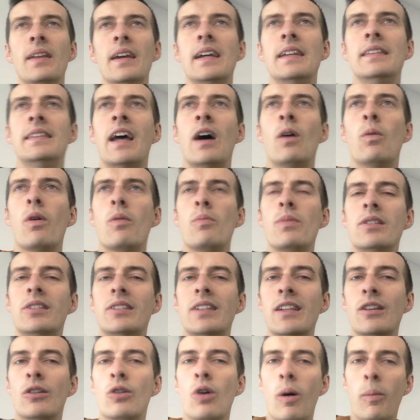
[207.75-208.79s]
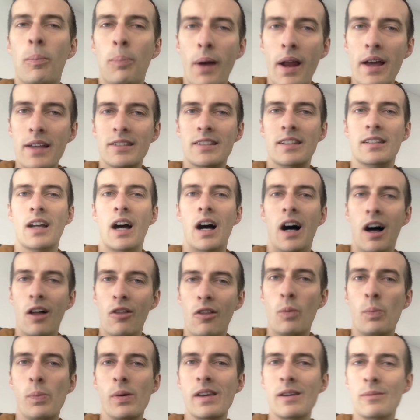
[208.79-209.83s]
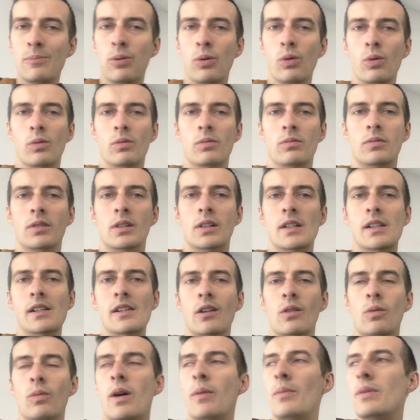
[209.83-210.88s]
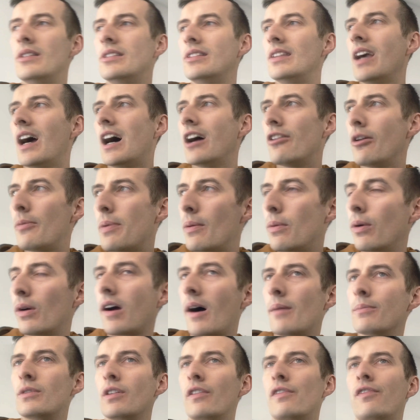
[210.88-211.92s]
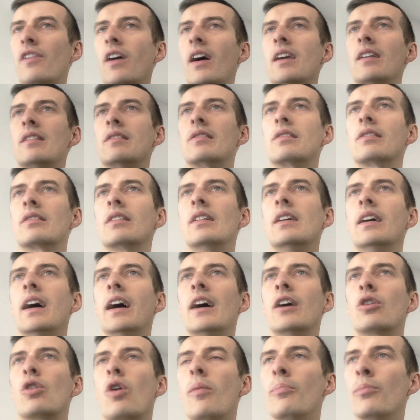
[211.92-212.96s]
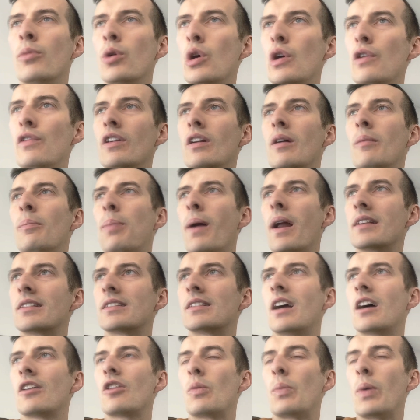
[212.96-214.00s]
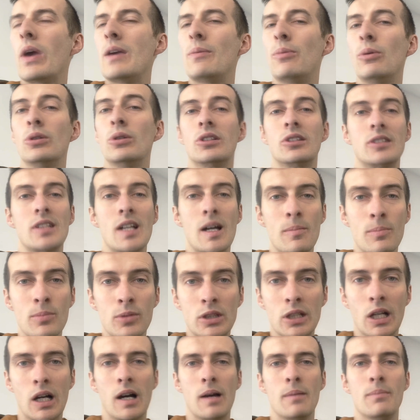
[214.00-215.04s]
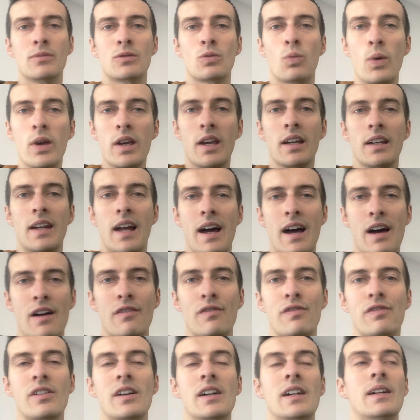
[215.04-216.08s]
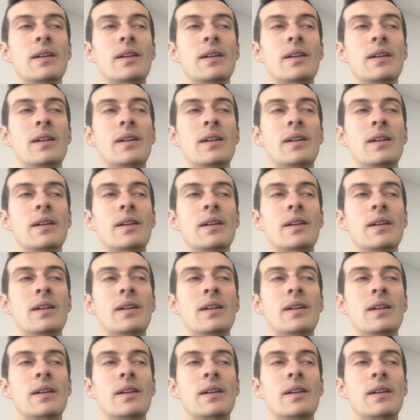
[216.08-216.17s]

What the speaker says: in that when we see God blessing other people, when we see other people come to faith and God moving and blessing other people, sometimes we can have